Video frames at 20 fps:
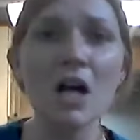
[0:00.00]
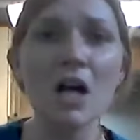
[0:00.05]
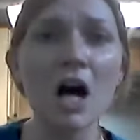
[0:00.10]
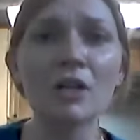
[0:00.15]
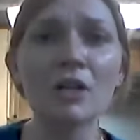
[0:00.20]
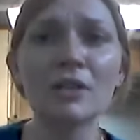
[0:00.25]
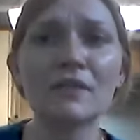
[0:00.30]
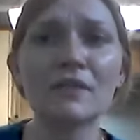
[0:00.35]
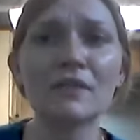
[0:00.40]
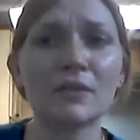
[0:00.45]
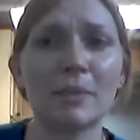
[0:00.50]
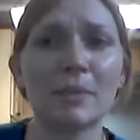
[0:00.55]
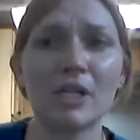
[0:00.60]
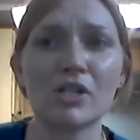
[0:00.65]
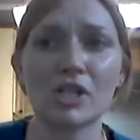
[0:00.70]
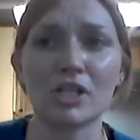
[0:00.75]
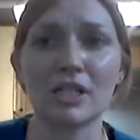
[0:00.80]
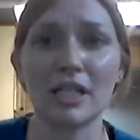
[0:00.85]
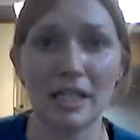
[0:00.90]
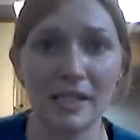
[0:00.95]
all
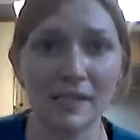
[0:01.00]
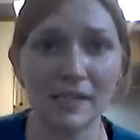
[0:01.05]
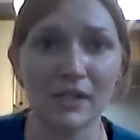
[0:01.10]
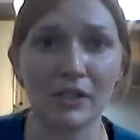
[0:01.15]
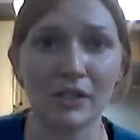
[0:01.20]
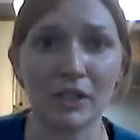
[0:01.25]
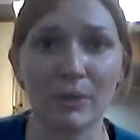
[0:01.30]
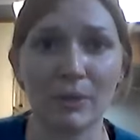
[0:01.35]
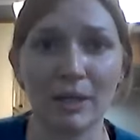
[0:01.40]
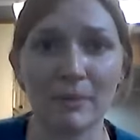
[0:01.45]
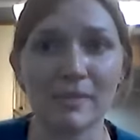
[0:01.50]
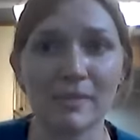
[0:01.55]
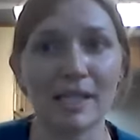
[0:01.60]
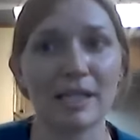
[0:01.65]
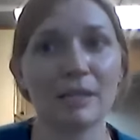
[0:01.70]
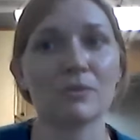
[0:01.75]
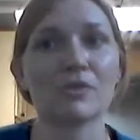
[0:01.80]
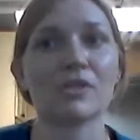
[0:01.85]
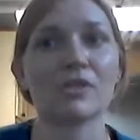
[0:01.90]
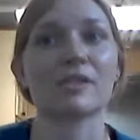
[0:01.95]
information is on our
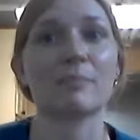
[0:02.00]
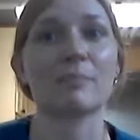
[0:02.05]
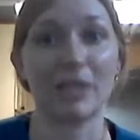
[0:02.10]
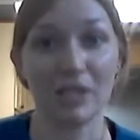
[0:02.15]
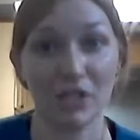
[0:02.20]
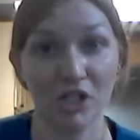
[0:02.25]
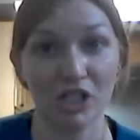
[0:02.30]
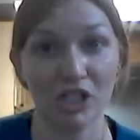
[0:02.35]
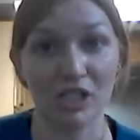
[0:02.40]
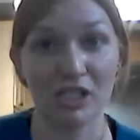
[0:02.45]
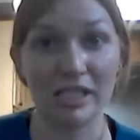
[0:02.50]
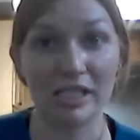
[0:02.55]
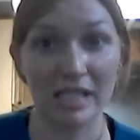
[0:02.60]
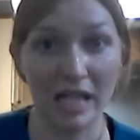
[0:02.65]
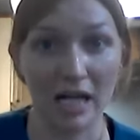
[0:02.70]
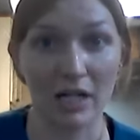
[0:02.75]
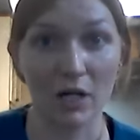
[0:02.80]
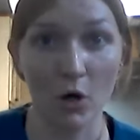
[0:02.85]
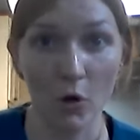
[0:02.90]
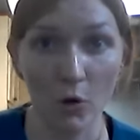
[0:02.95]
website, which is
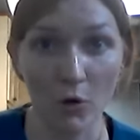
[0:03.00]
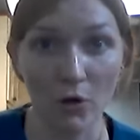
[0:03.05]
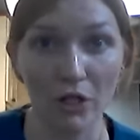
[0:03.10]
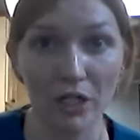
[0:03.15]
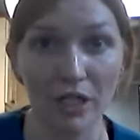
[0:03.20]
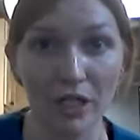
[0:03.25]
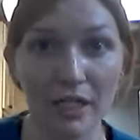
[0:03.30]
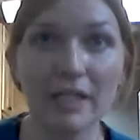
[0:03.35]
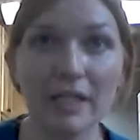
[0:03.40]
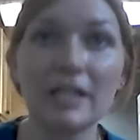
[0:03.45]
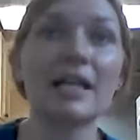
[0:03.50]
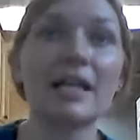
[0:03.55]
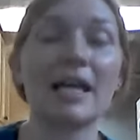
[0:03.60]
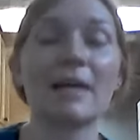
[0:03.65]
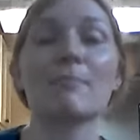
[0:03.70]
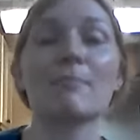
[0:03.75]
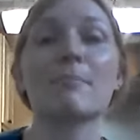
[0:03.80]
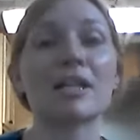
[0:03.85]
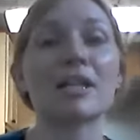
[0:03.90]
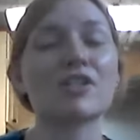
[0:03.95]
benches.org,
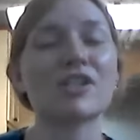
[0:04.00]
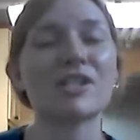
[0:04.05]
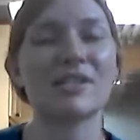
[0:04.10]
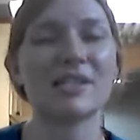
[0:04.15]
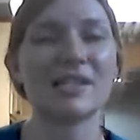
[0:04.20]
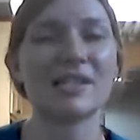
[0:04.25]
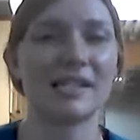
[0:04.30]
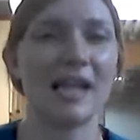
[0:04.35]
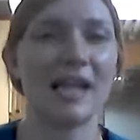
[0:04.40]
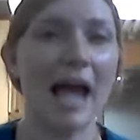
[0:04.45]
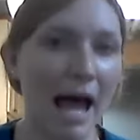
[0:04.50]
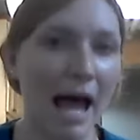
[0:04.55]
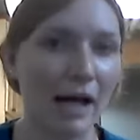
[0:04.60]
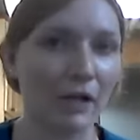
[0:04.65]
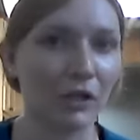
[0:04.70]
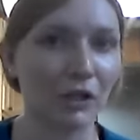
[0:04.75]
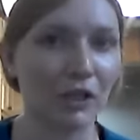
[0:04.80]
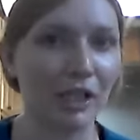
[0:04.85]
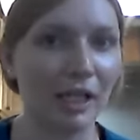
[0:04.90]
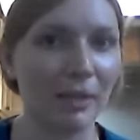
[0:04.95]
and BENCHS is an
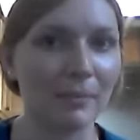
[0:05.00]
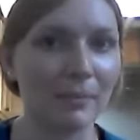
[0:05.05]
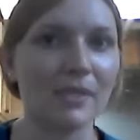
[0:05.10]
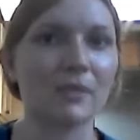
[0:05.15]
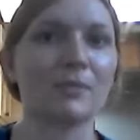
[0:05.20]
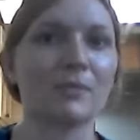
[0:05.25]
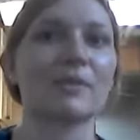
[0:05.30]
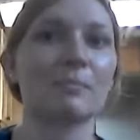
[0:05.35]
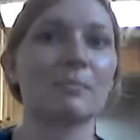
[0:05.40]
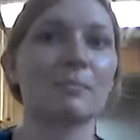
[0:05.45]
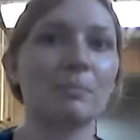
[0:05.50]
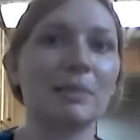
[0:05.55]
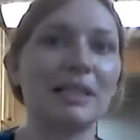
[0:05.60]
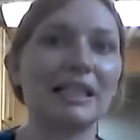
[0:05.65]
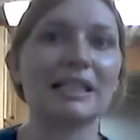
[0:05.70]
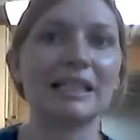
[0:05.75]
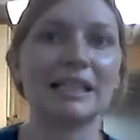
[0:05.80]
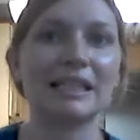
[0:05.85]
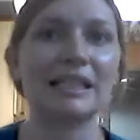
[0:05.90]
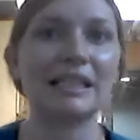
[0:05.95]
acronym, so it's
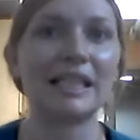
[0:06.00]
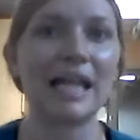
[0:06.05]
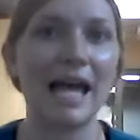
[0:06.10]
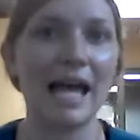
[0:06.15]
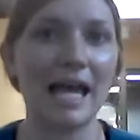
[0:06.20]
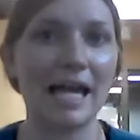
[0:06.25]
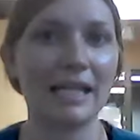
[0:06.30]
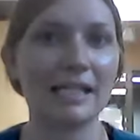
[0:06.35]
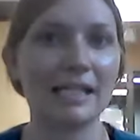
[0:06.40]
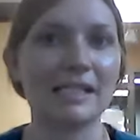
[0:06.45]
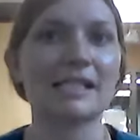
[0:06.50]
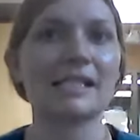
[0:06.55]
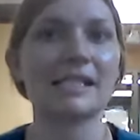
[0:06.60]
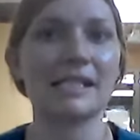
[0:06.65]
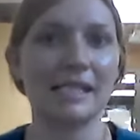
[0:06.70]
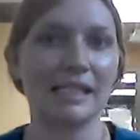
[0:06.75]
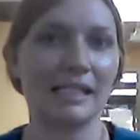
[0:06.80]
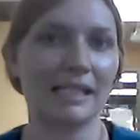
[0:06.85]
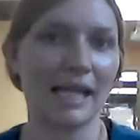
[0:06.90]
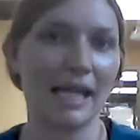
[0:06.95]

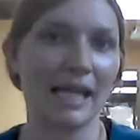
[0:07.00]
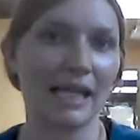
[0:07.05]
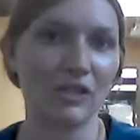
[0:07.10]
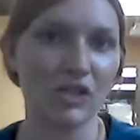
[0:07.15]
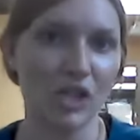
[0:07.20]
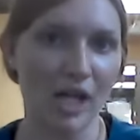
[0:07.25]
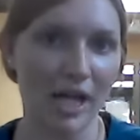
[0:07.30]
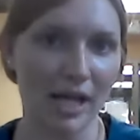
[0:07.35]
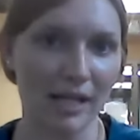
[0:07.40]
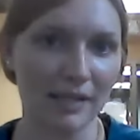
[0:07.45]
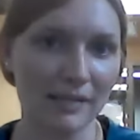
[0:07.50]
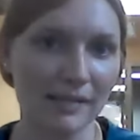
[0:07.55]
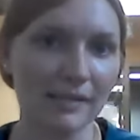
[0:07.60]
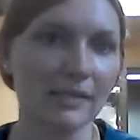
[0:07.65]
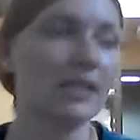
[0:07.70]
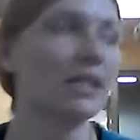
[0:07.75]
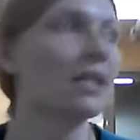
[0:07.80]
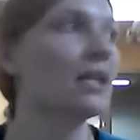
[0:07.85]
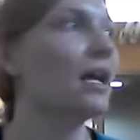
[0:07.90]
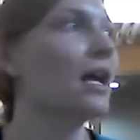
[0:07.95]
BENCHS.
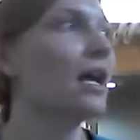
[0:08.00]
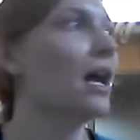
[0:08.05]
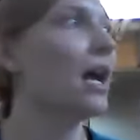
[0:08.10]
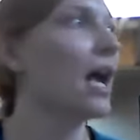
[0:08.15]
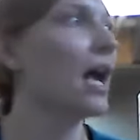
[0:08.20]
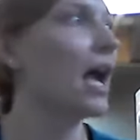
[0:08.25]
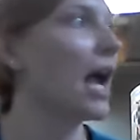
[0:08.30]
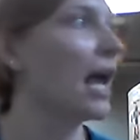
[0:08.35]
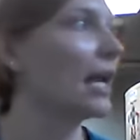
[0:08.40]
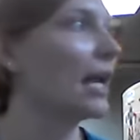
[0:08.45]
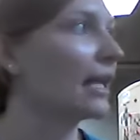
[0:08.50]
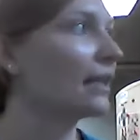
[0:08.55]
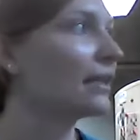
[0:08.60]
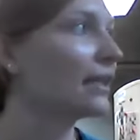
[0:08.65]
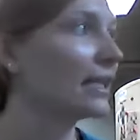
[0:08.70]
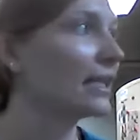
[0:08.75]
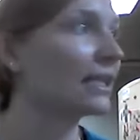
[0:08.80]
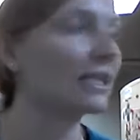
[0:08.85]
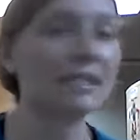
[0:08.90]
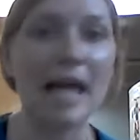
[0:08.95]
And I
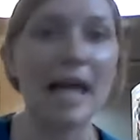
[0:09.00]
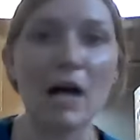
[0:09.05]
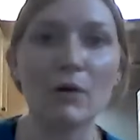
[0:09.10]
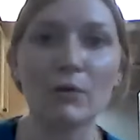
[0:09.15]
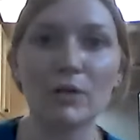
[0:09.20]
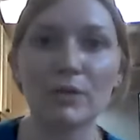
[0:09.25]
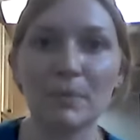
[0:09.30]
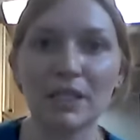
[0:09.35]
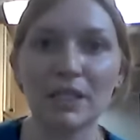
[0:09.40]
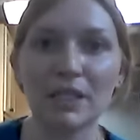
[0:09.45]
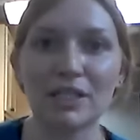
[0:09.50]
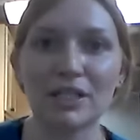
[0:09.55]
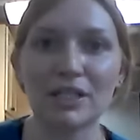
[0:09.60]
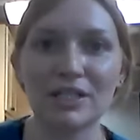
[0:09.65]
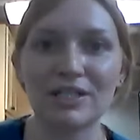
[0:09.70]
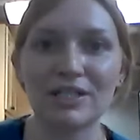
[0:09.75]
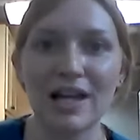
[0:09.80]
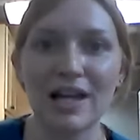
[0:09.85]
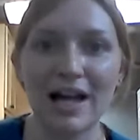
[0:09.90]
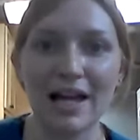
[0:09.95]
think now would be a
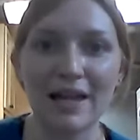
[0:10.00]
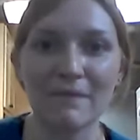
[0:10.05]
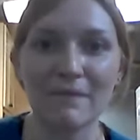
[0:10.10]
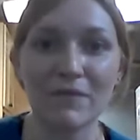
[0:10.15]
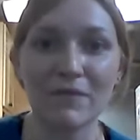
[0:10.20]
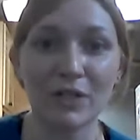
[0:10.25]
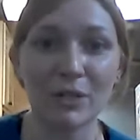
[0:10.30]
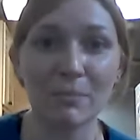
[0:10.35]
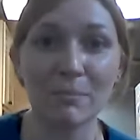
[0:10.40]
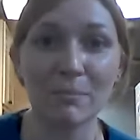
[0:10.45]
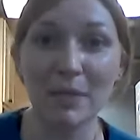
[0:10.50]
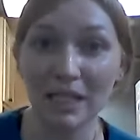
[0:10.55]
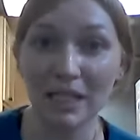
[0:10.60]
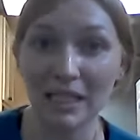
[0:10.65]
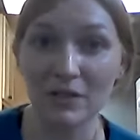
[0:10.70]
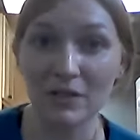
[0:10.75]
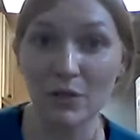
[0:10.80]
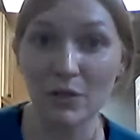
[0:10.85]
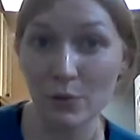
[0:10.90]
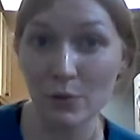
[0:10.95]
good time for a
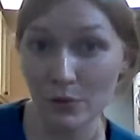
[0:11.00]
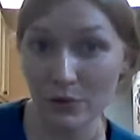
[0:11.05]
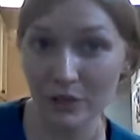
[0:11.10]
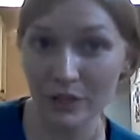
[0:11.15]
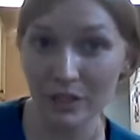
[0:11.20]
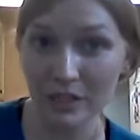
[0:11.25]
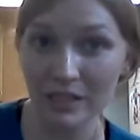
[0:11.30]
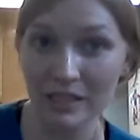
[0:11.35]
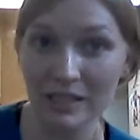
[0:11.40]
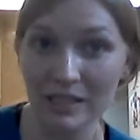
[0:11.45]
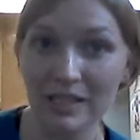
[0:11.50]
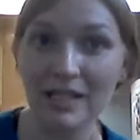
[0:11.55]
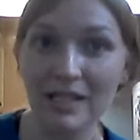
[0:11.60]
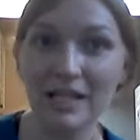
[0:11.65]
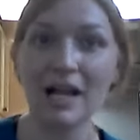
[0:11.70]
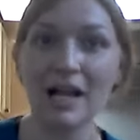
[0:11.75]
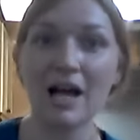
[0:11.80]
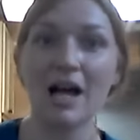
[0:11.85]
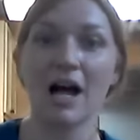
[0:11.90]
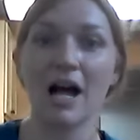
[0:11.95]
mini tour.
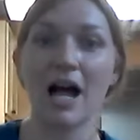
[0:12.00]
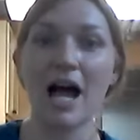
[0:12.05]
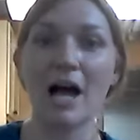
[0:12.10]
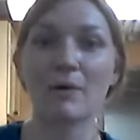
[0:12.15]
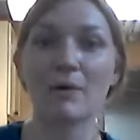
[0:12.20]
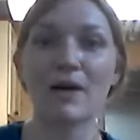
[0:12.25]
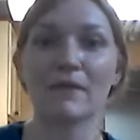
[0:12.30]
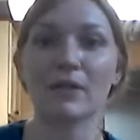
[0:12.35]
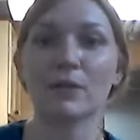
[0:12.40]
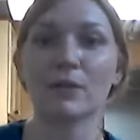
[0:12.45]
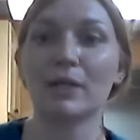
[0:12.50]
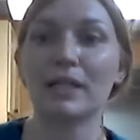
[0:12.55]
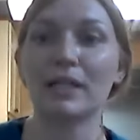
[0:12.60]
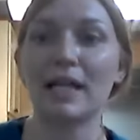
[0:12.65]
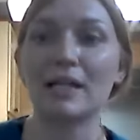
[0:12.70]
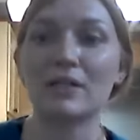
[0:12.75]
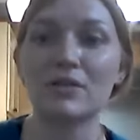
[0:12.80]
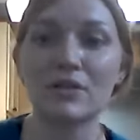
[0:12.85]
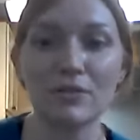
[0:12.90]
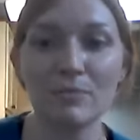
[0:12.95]
However, when
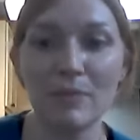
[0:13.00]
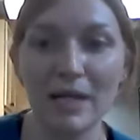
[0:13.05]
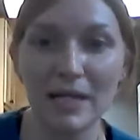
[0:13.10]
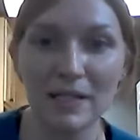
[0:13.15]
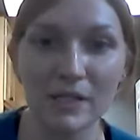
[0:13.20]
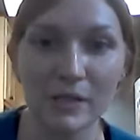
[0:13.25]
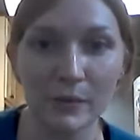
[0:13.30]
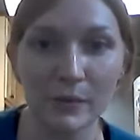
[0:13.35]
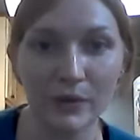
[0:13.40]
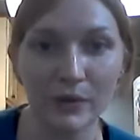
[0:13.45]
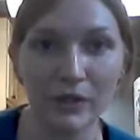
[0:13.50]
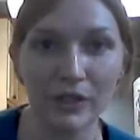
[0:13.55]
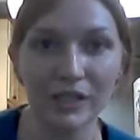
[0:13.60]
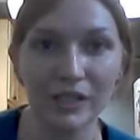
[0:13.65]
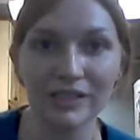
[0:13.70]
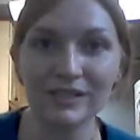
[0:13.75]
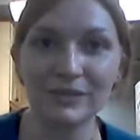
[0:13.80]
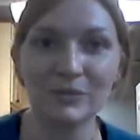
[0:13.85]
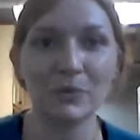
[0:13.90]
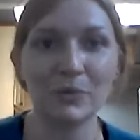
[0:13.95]
I do my
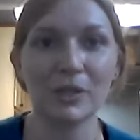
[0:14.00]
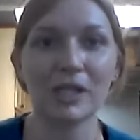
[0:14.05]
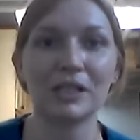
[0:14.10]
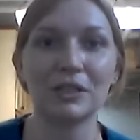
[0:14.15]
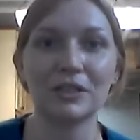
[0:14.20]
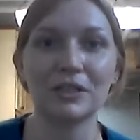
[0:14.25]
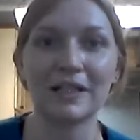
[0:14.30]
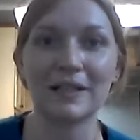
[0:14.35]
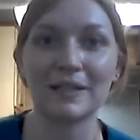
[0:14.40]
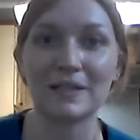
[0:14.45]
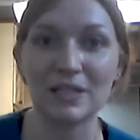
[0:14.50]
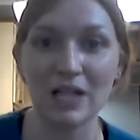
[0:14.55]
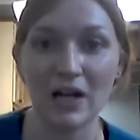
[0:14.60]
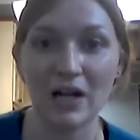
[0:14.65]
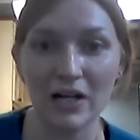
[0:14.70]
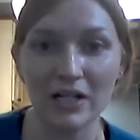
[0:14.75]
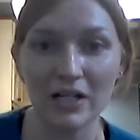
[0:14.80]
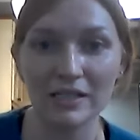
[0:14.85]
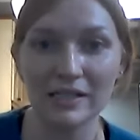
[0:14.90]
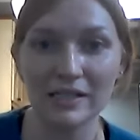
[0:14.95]
tour, we're gonna look at
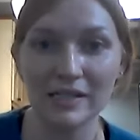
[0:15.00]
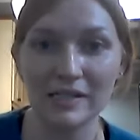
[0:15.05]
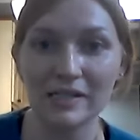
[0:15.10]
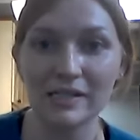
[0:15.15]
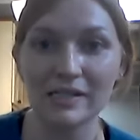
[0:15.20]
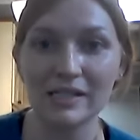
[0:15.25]
dogs,